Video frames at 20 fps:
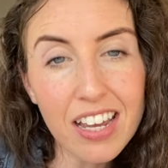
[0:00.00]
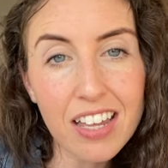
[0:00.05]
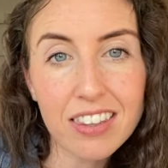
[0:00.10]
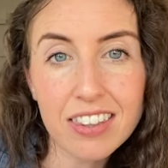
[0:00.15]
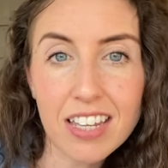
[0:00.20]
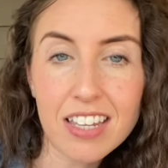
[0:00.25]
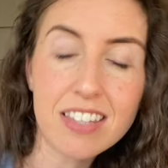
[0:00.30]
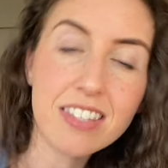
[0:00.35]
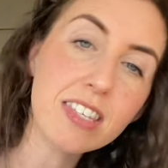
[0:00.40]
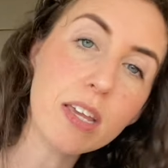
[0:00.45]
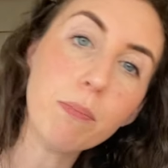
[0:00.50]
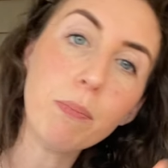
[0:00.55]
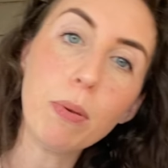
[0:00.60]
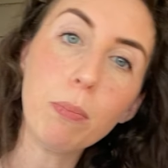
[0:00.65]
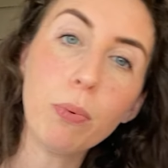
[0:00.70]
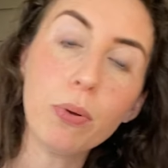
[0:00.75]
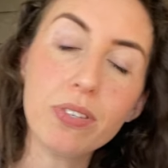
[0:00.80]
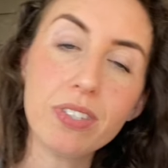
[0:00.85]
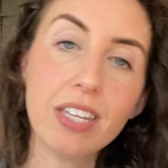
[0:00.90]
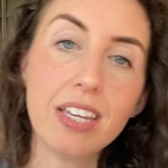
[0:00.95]
and then some
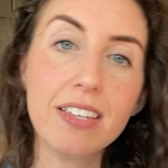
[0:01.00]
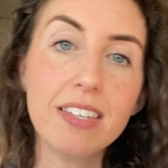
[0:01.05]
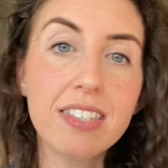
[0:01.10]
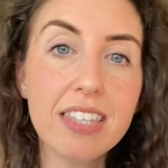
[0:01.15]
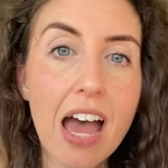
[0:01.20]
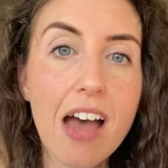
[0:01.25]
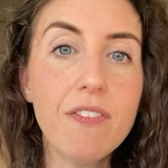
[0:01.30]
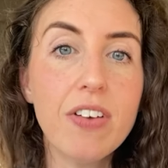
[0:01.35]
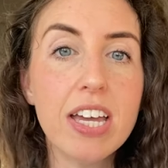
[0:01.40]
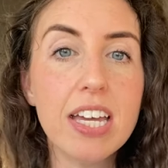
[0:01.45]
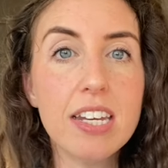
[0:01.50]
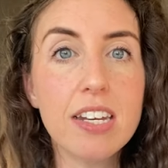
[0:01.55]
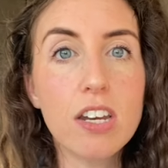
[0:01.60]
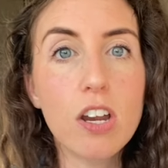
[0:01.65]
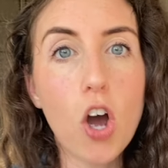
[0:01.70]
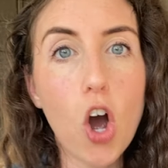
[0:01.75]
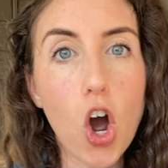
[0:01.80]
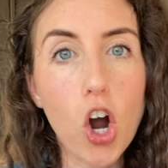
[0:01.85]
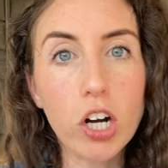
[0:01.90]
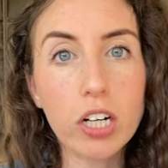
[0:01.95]
people say
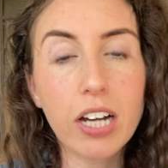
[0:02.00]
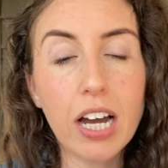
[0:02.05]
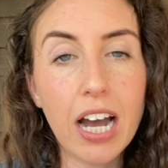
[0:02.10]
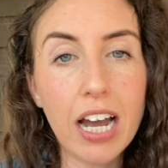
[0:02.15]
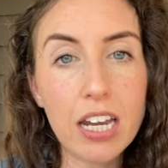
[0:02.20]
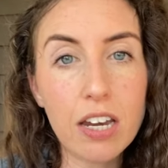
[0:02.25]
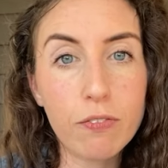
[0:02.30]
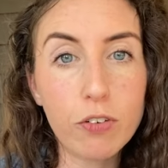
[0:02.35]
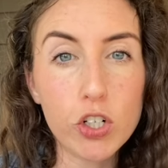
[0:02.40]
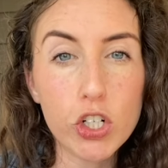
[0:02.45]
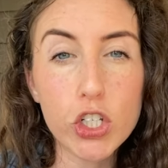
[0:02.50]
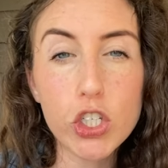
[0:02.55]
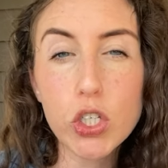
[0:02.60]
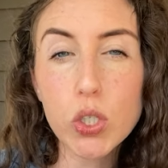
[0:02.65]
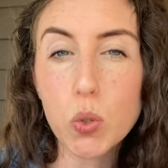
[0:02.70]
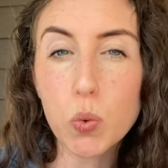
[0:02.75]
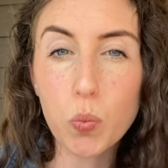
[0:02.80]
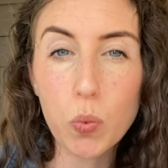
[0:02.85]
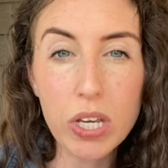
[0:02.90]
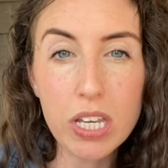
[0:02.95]
7, are kind of your
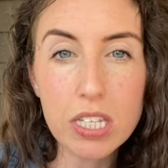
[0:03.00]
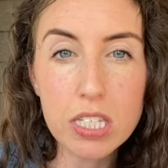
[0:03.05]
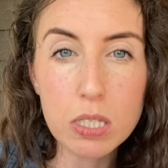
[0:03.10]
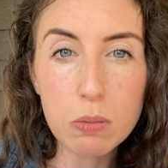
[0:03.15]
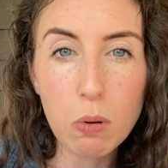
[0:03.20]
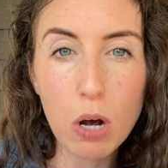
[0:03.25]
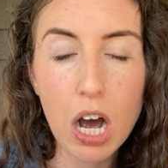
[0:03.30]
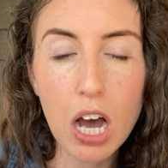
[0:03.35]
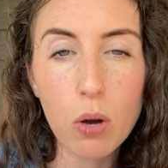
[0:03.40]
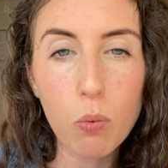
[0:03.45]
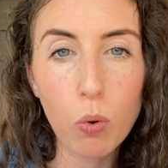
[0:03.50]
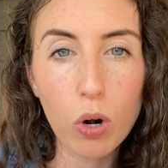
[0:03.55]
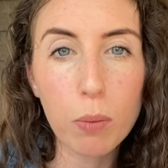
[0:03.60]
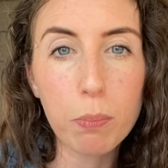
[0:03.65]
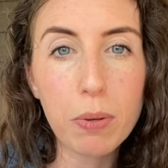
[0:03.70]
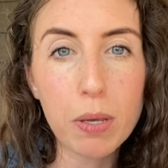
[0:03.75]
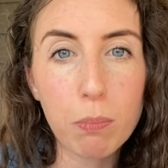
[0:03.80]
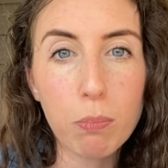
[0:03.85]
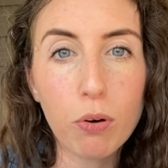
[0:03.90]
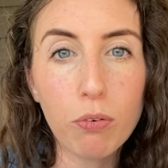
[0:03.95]
sweet spot where
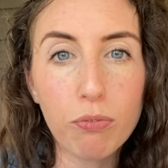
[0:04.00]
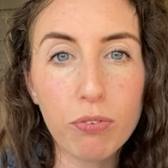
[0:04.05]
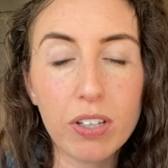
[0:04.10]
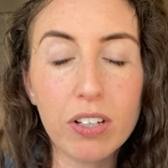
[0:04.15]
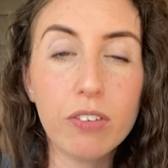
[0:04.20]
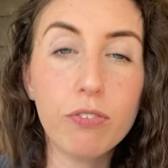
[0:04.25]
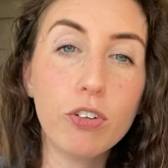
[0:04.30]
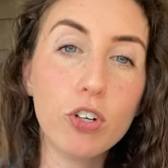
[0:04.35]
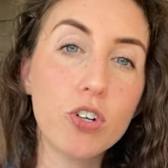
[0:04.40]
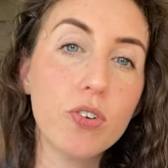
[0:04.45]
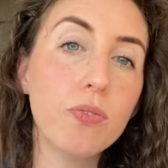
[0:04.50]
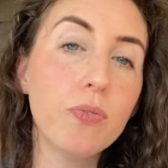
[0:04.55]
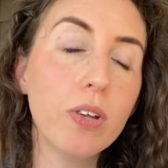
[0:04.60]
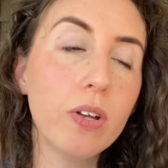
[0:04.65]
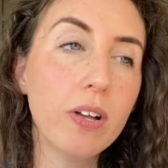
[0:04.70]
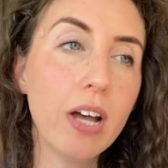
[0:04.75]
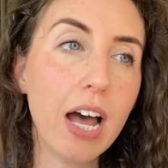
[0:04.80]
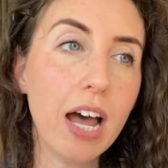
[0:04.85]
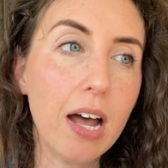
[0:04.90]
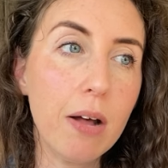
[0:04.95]
people feel if you're
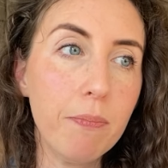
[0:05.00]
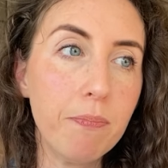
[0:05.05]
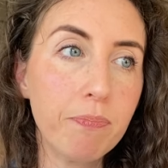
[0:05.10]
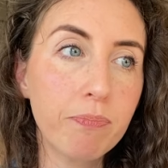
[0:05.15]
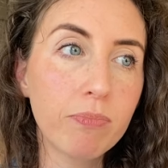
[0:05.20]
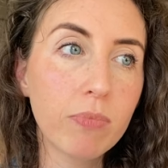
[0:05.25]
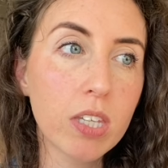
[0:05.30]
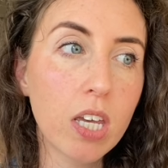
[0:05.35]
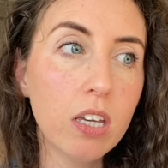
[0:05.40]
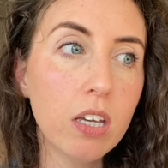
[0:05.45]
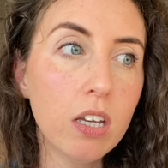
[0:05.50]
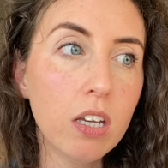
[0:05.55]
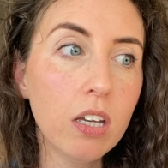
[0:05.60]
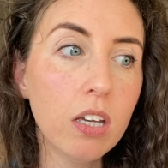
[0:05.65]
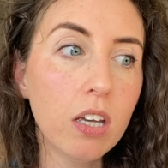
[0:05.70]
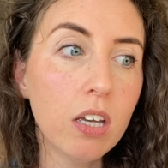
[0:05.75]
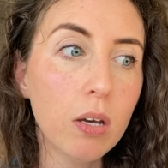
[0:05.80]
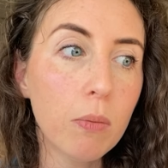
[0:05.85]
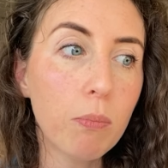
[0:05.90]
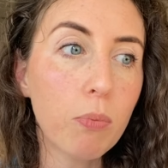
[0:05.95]

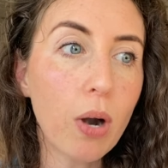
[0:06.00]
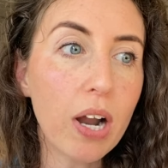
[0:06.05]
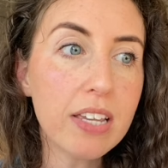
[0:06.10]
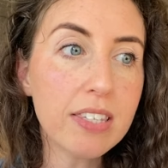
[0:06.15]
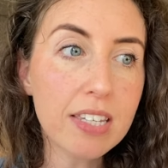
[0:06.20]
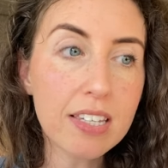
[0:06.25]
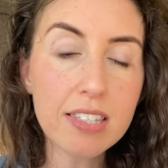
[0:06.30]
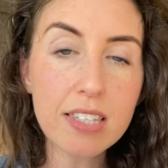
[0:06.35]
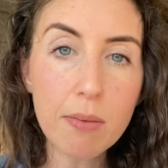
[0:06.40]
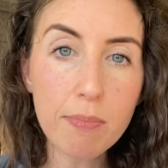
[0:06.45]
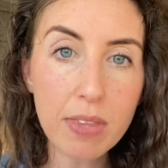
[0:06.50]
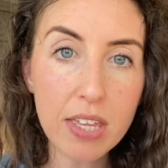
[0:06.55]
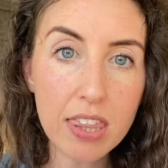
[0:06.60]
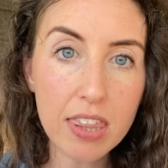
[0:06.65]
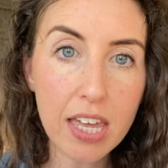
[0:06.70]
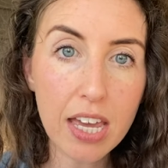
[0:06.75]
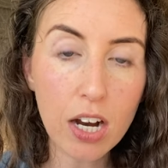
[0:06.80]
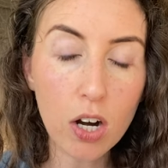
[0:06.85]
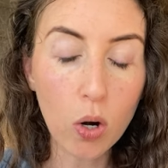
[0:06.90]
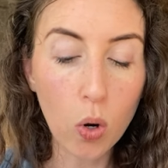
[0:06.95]
pricing something
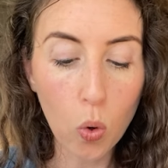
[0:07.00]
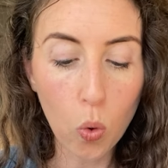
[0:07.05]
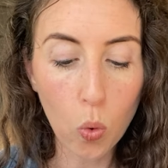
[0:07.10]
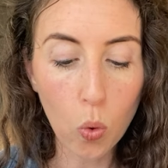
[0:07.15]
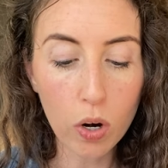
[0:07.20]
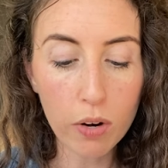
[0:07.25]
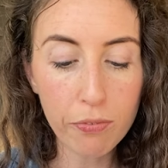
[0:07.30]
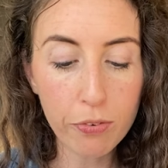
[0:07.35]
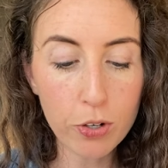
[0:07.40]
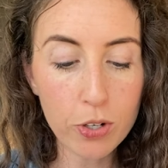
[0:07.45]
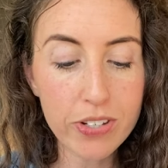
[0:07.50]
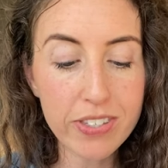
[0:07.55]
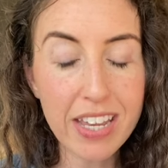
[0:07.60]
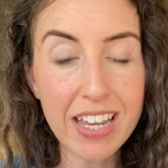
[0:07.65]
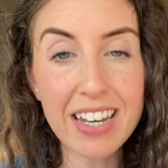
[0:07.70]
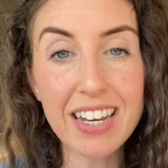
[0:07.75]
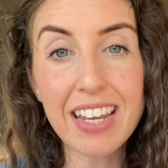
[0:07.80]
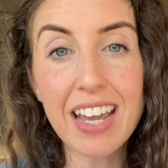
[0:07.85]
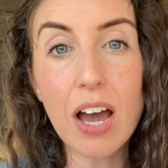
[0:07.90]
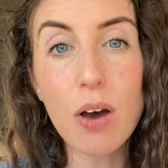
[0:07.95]
there, or if you're
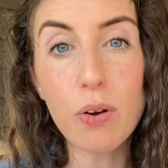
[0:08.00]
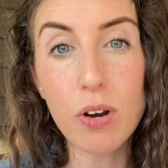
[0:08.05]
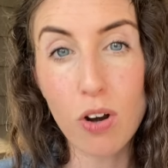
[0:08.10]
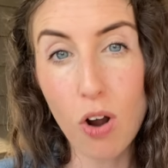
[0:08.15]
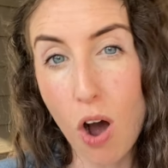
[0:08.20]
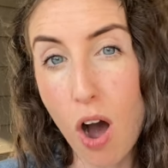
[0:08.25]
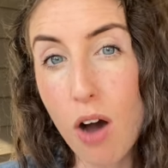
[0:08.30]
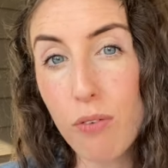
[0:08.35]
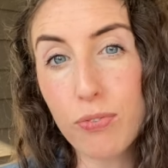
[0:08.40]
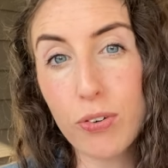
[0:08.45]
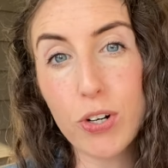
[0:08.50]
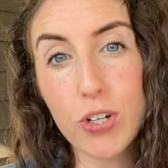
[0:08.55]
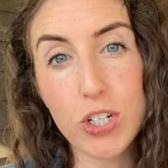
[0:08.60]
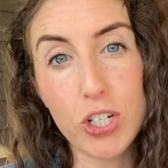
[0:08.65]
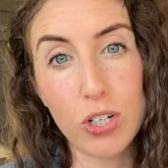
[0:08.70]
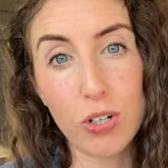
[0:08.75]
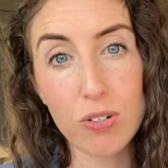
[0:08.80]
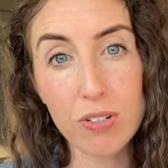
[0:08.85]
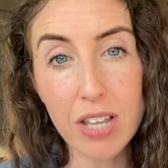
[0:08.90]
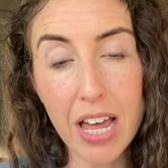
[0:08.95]
sending out an offer
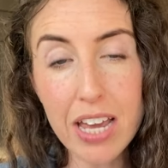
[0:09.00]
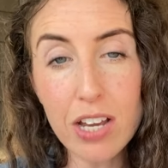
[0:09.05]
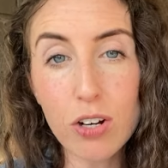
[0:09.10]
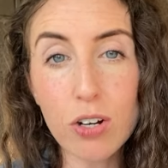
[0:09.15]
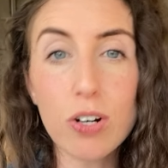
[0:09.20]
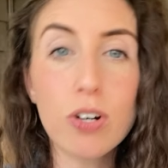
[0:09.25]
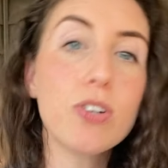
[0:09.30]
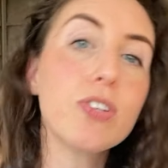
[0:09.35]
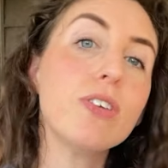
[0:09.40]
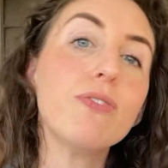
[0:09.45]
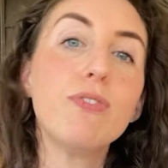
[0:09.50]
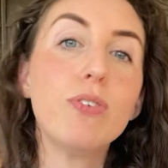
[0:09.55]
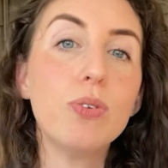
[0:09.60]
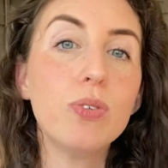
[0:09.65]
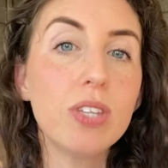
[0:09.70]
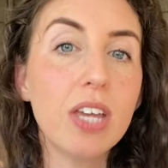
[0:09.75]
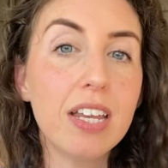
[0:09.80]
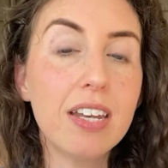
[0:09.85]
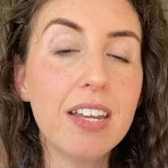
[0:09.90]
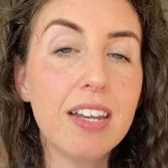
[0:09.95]
to your likers, if you
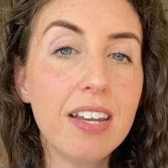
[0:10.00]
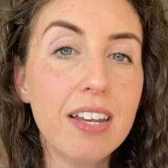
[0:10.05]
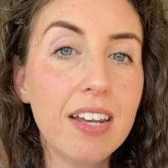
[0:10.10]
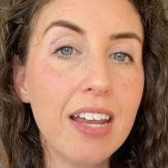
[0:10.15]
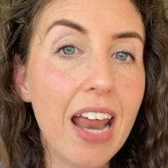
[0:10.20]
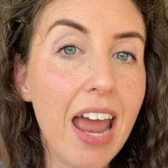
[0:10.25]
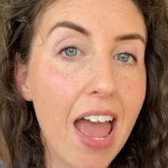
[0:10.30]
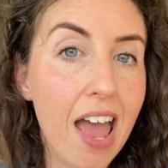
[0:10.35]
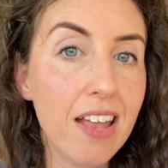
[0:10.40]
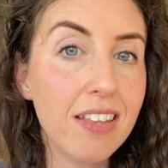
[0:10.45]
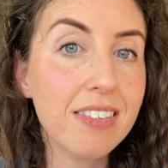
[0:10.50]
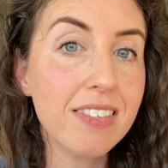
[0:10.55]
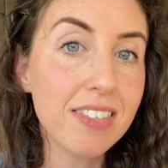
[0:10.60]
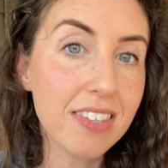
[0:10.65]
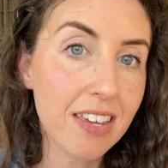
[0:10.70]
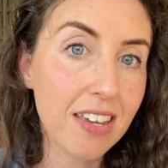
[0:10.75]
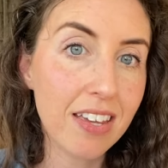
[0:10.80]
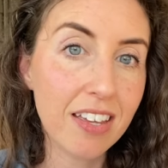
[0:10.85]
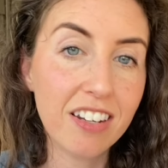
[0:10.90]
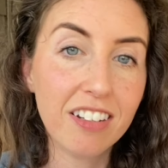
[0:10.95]
send it and it
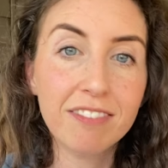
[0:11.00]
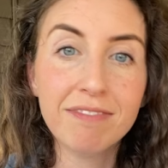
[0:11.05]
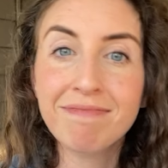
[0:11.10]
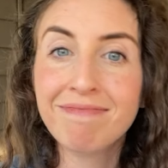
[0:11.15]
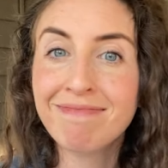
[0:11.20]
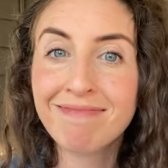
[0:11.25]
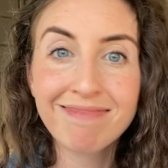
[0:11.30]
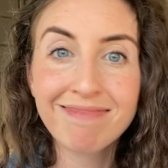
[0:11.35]
ends in